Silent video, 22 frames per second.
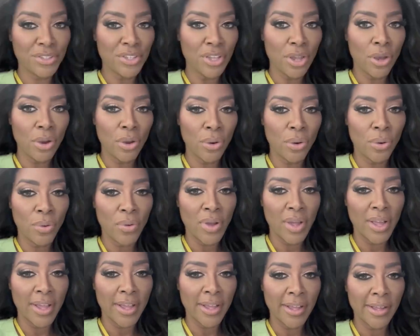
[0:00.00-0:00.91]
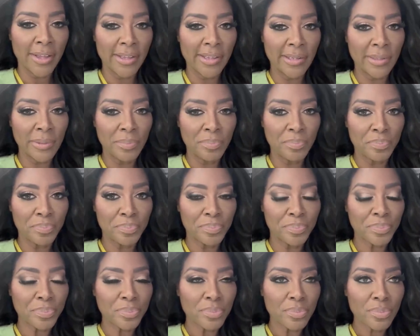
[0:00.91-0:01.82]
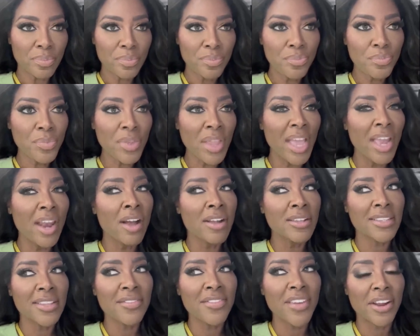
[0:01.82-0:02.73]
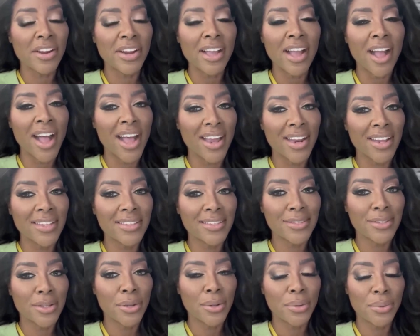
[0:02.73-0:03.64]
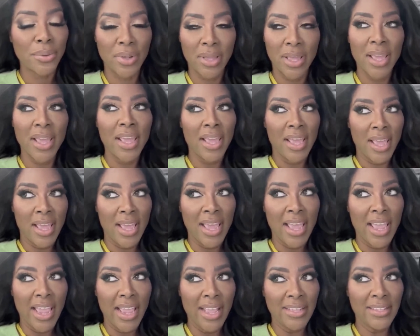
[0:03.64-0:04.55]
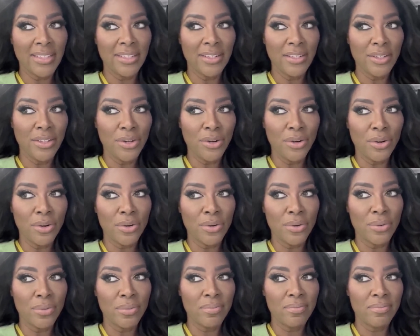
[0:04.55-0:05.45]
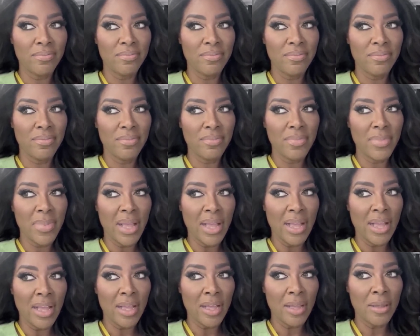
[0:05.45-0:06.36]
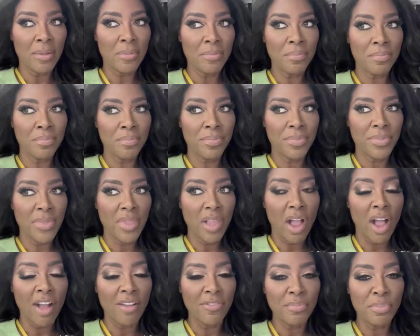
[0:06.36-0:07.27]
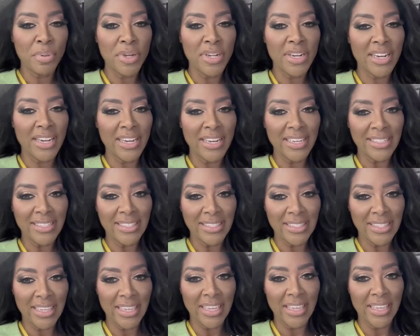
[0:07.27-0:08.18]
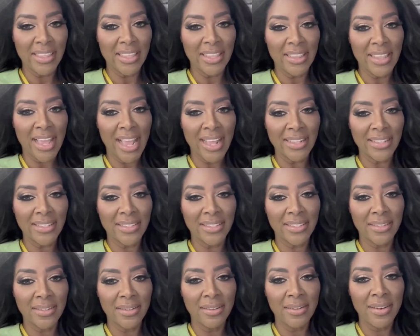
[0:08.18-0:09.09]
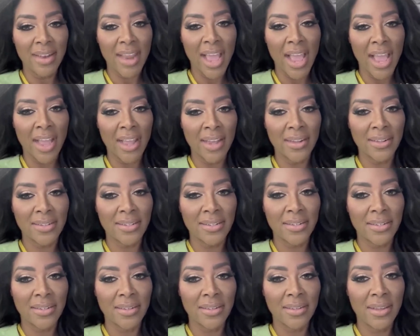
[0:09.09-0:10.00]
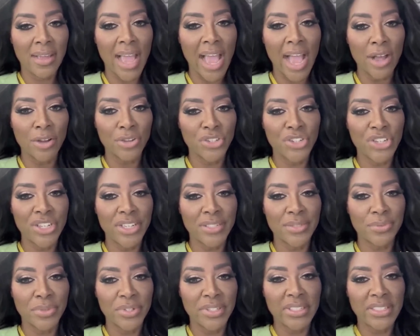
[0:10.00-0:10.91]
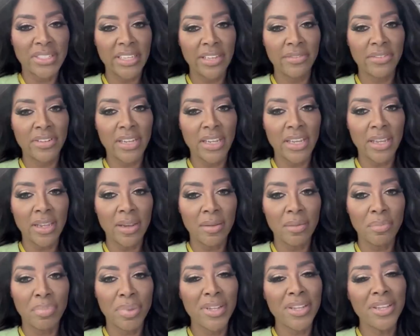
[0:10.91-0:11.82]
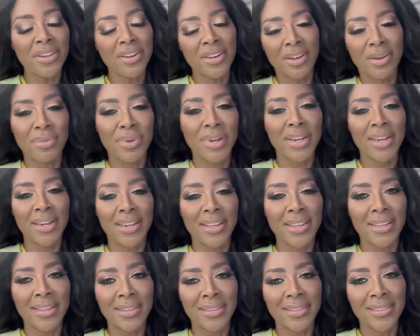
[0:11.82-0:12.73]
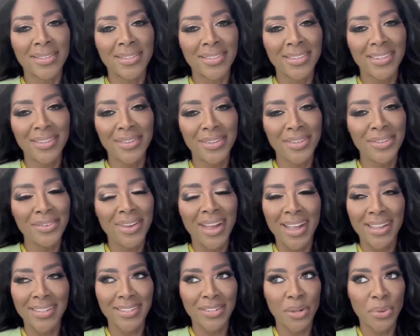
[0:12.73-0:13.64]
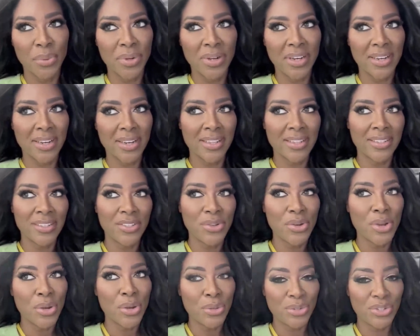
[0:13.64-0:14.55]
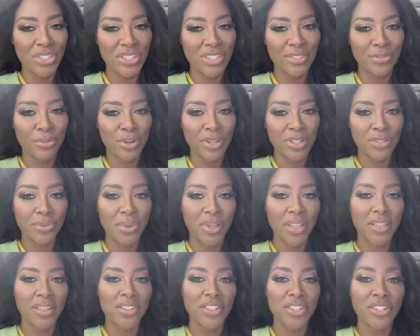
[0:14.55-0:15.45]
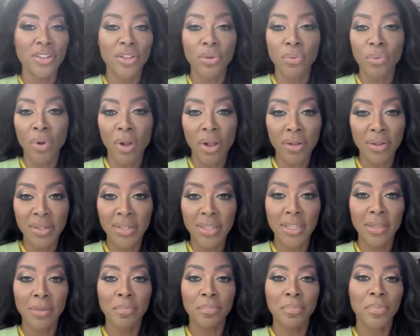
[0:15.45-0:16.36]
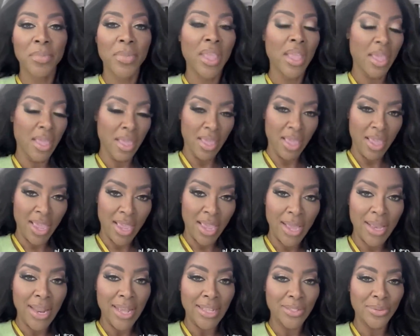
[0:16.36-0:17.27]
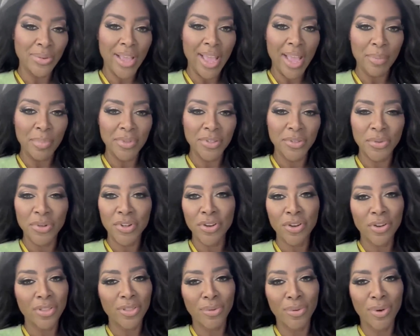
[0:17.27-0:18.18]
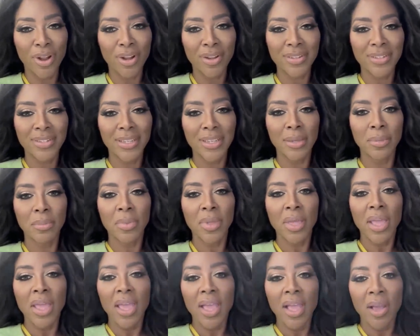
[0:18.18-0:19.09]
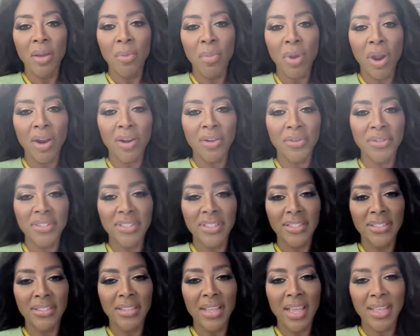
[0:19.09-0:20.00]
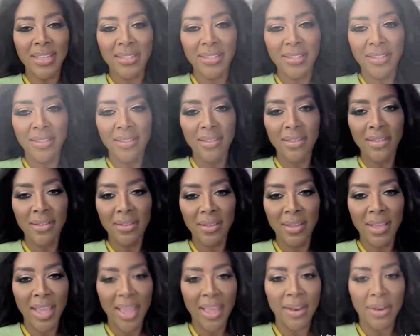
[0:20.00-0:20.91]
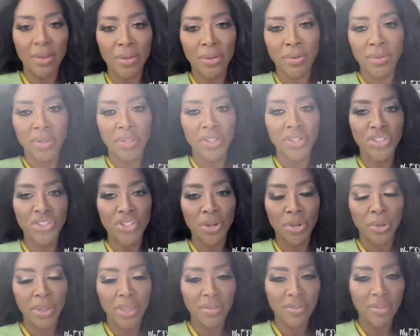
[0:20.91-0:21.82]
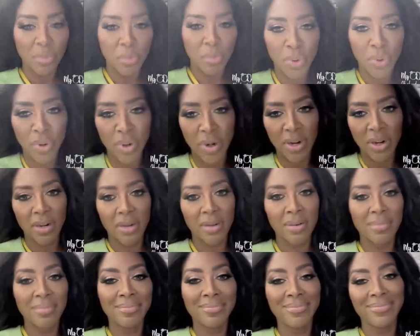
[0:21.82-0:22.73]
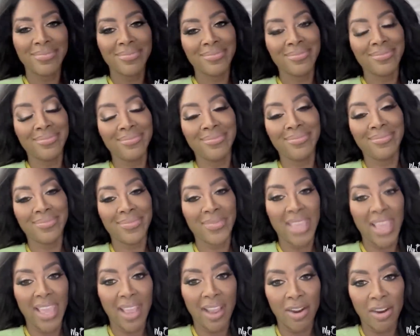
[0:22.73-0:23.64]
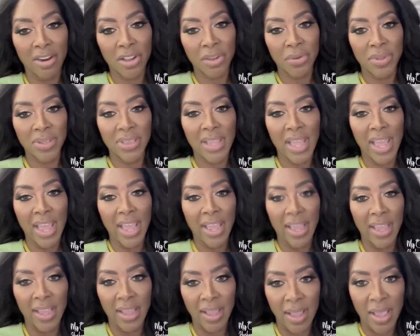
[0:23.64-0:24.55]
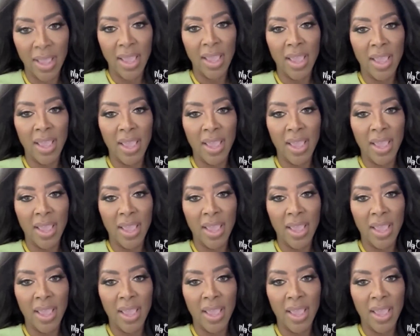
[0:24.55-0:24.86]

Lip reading: So, and also very honest. So it's a little, off-putting to see that that's not how she's received it, but you know what it is. You guys know what it is. You know who she's friends with. She's on the wrong team. And that's what happens when you're on the wrong team. Marlo has ghettoed the show even more. Can't argue with that.